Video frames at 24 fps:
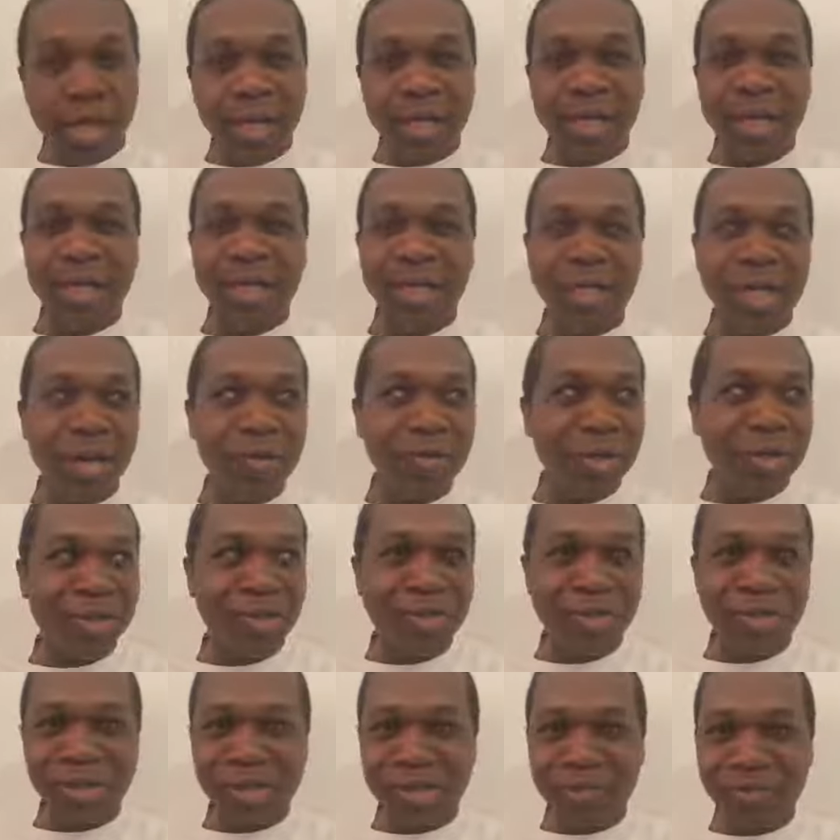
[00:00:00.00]
Yeah, man.
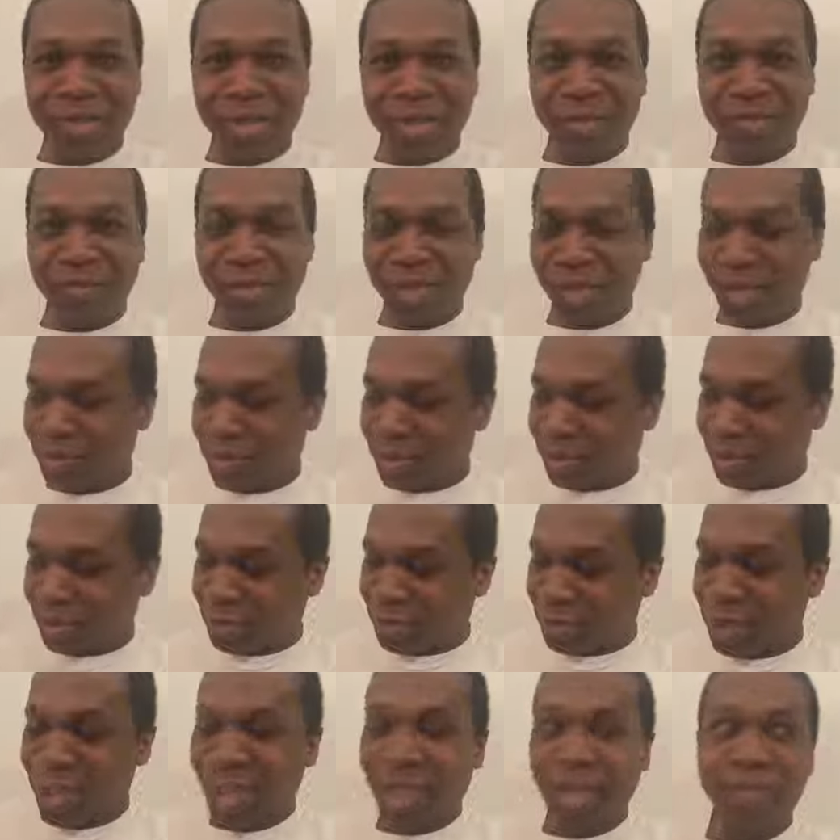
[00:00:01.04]
Good evening, people.
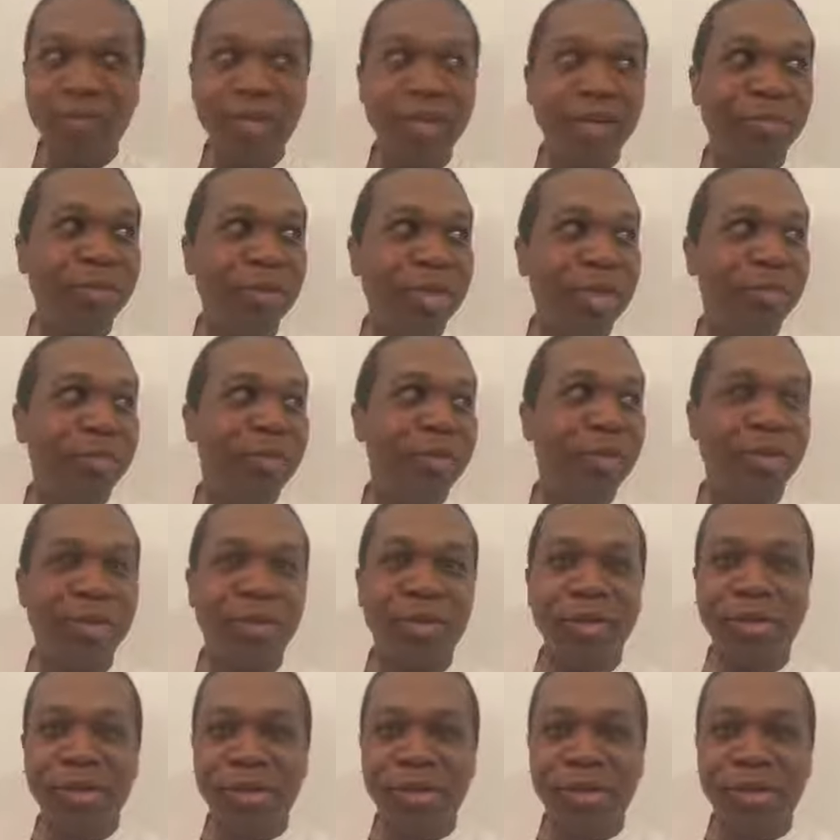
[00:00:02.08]
Good evening, people.